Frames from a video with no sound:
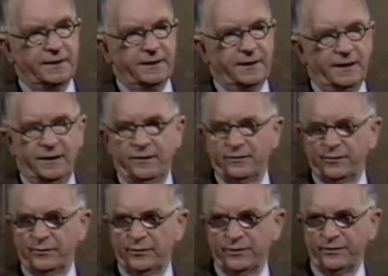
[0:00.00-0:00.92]
and
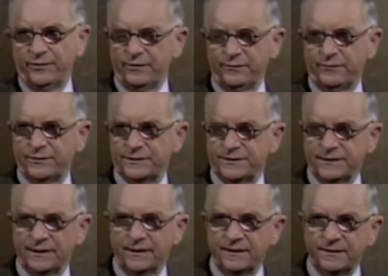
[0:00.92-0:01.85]
most
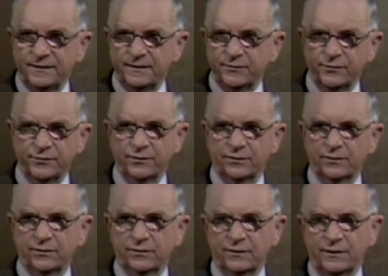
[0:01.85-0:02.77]
interesting, I think, of
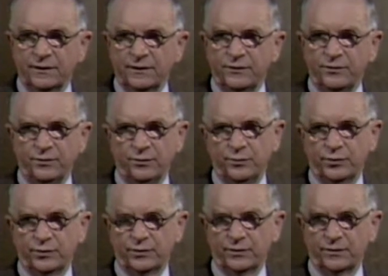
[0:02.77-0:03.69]
all, 2
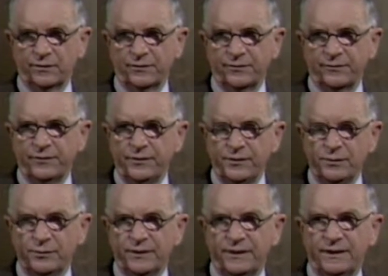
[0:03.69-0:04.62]
balls of
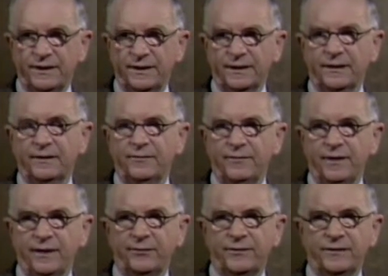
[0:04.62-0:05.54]
human hair
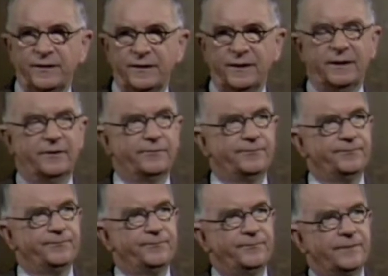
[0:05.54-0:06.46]
wrapped in linen.
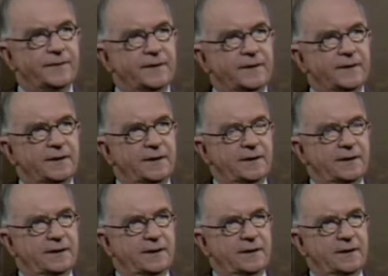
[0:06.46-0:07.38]

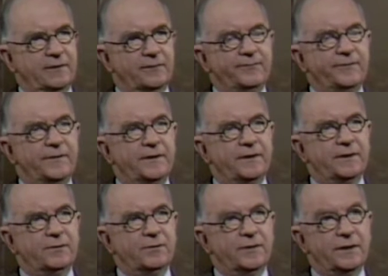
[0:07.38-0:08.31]
Now,
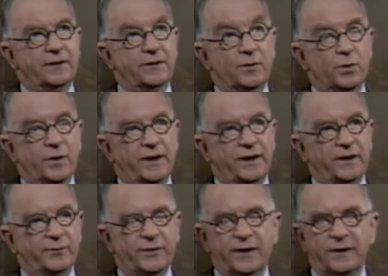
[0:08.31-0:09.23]
one
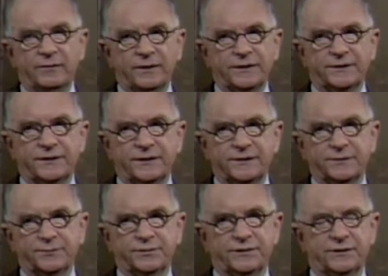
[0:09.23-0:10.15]
way by which the
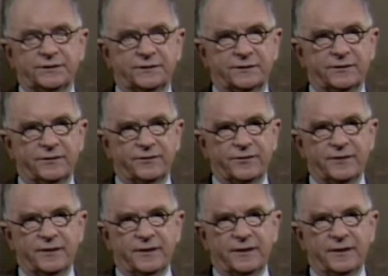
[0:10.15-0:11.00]
Egyptians